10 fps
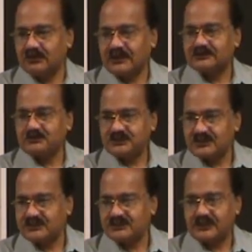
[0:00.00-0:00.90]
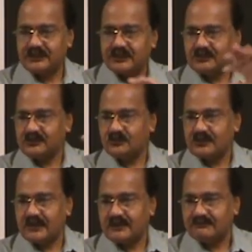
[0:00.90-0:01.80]
assumptions, and then you
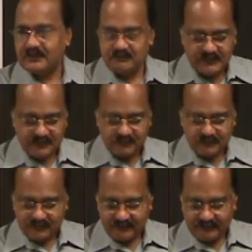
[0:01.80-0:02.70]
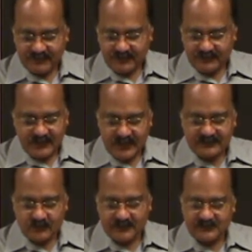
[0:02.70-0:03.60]
derive them.
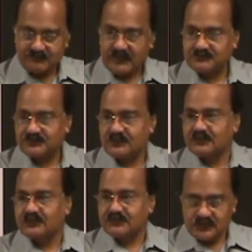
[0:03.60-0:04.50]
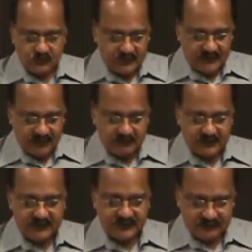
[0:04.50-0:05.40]
Either way, sometimes they use a
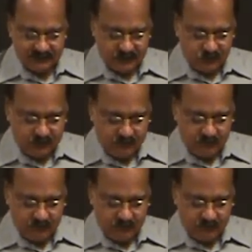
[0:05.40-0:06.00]
combination of the two.